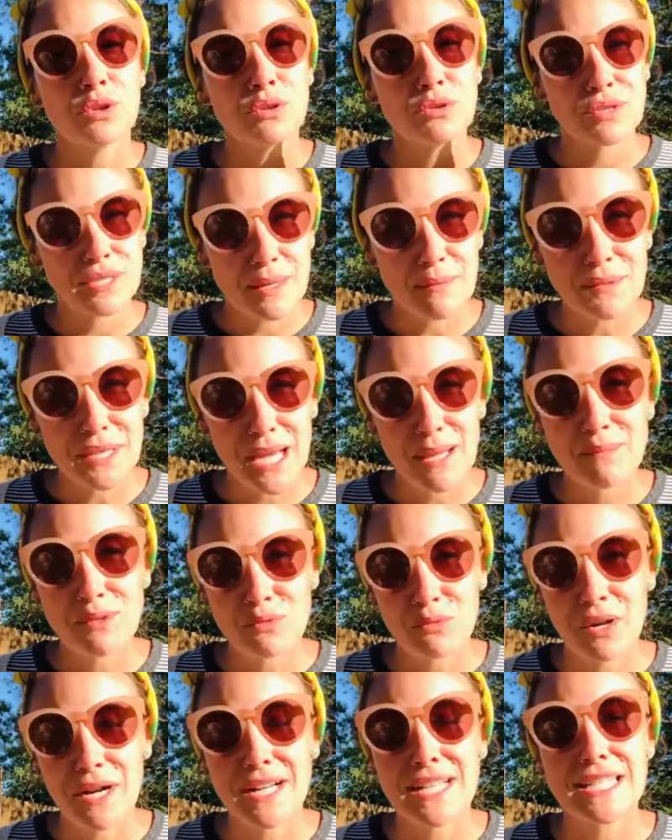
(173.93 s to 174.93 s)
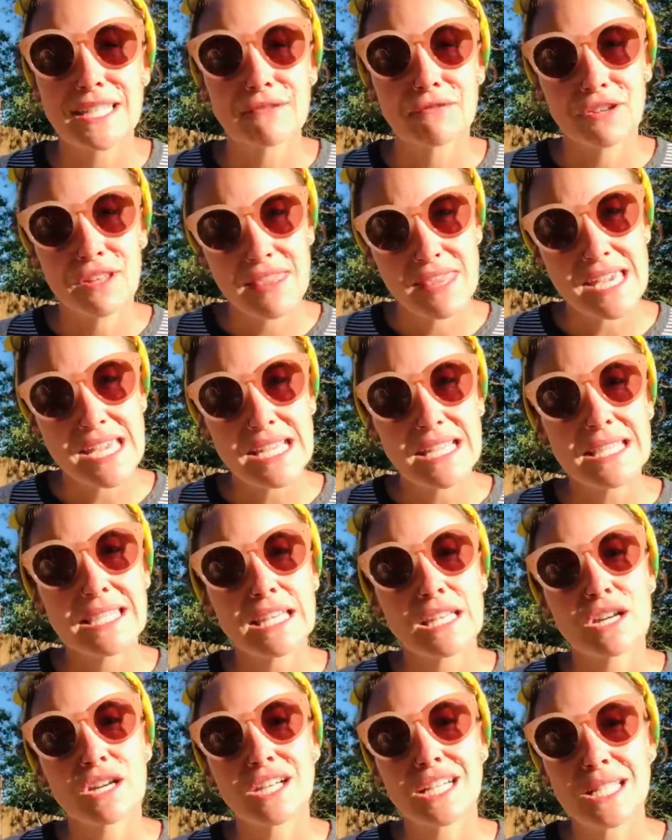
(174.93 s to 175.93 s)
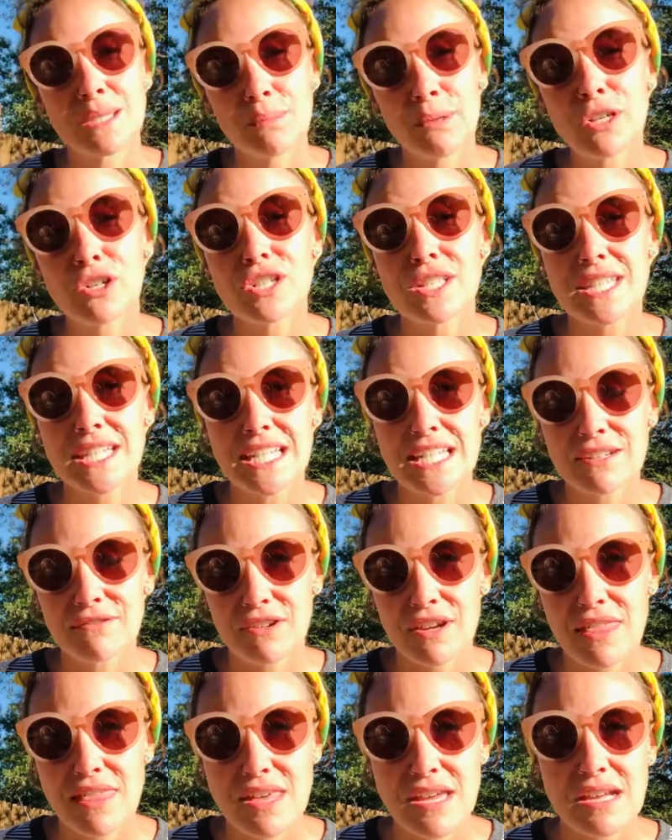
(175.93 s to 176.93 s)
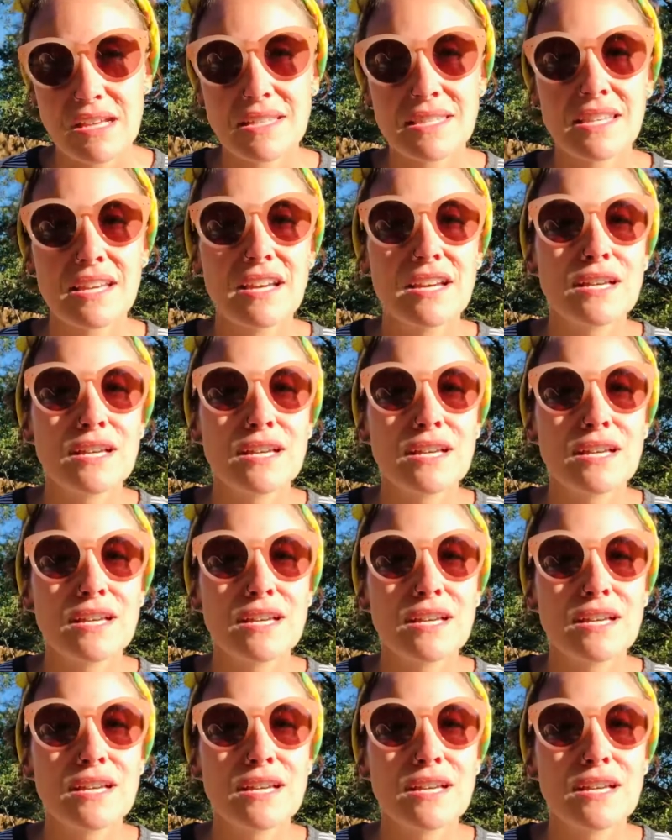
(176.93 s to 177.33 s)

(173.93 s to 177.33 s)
sometimes want different things and are experiencing different things.